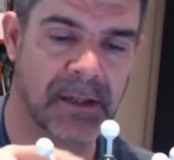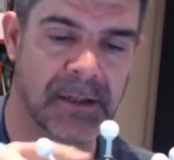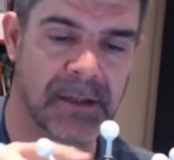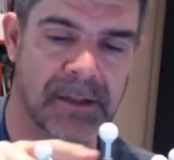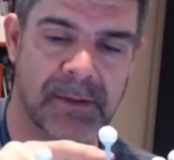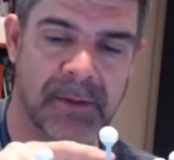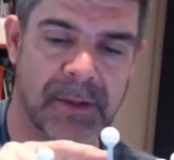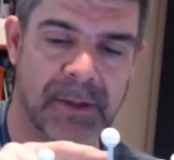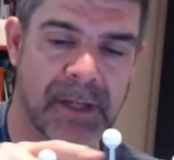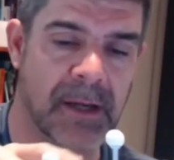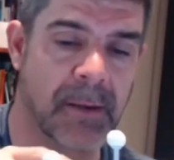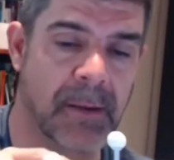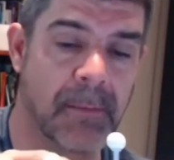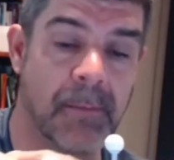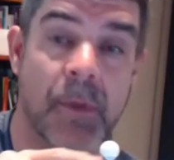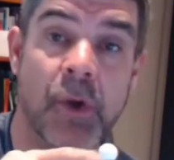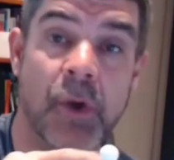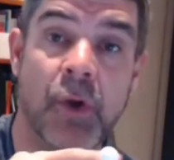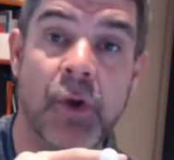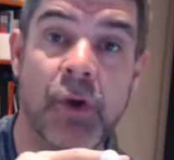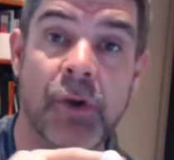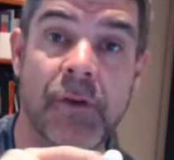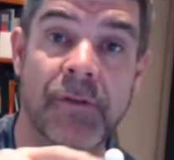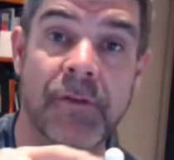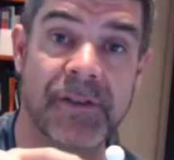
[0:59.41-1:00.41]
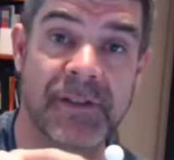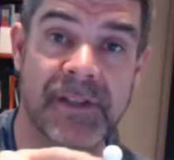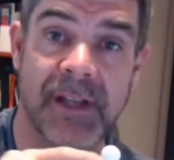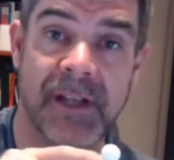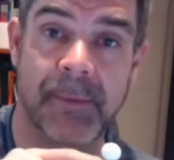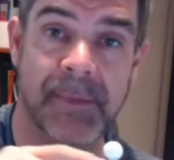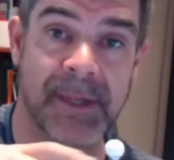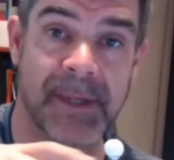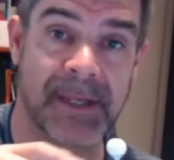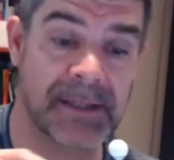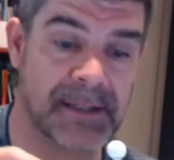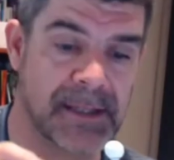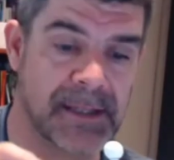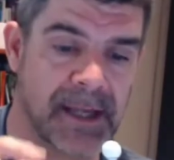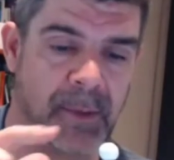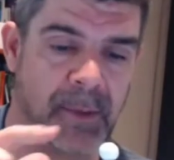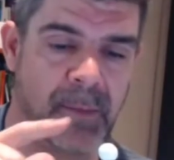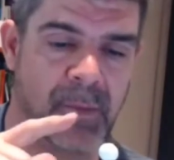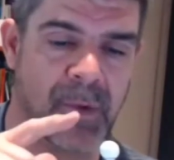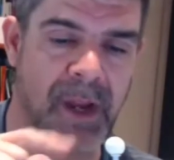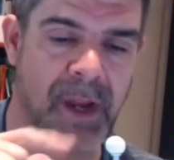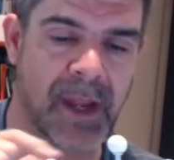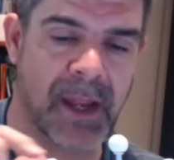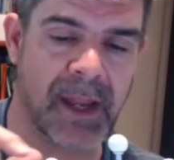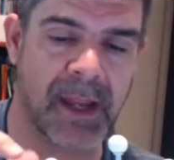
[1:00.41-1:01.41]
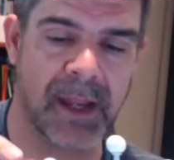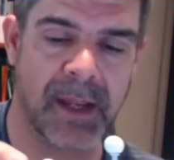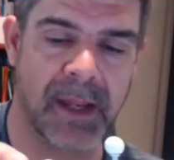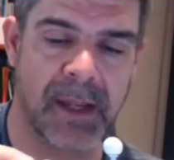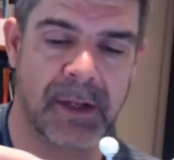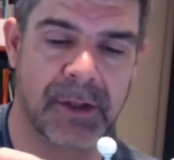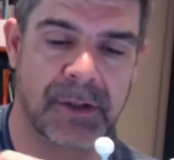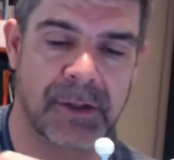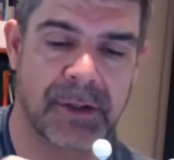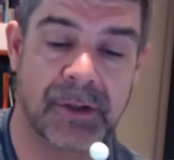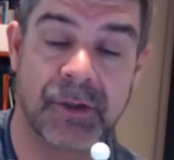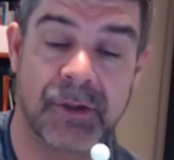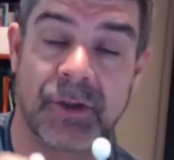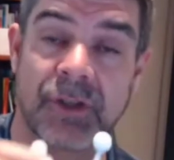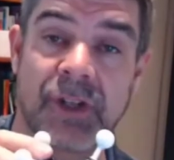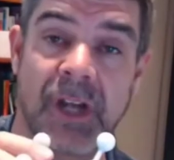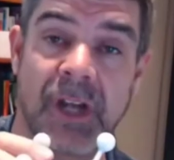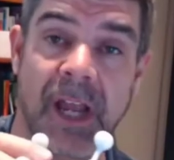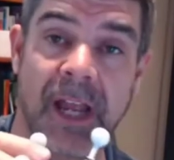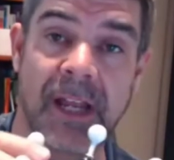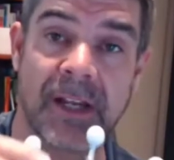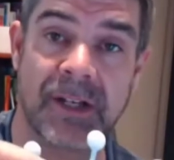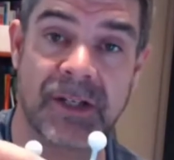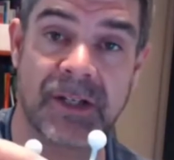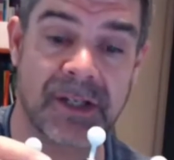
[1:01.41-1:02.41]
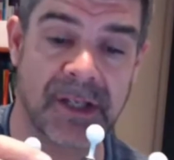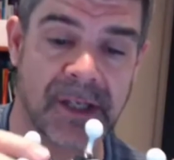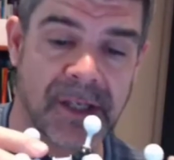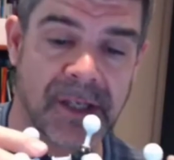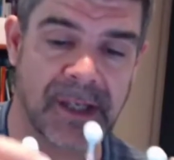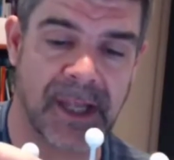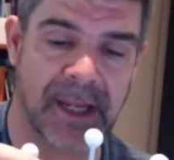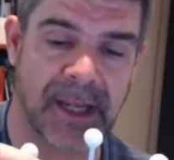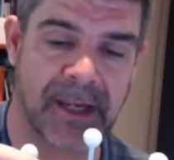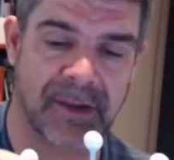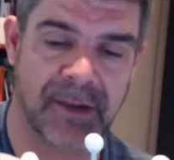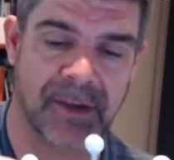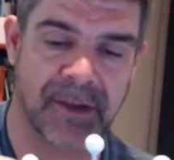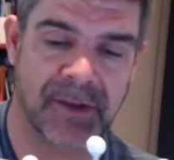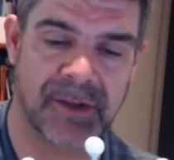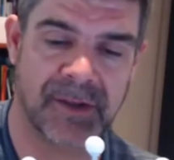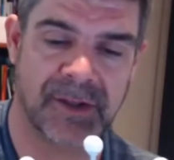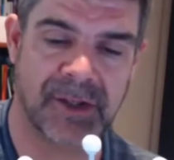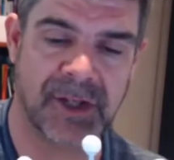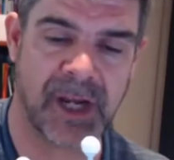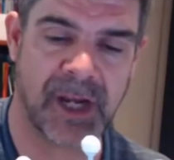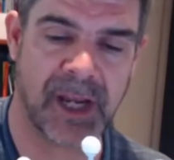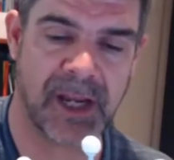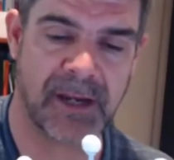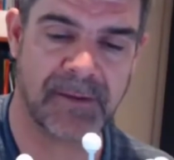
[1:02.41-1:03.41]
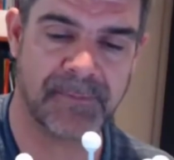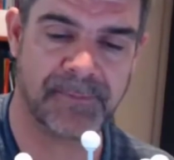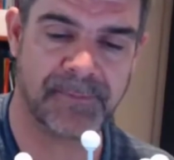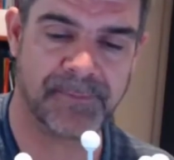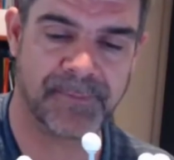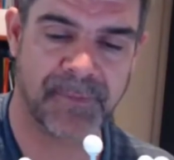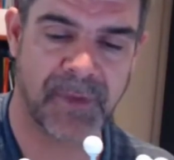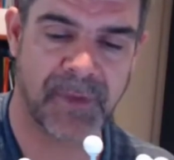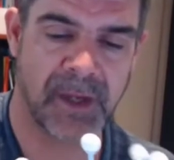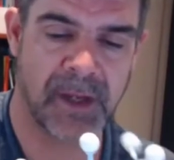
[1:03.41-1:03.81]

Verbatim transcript: So we're going to move something somewhere to change the length of the chain.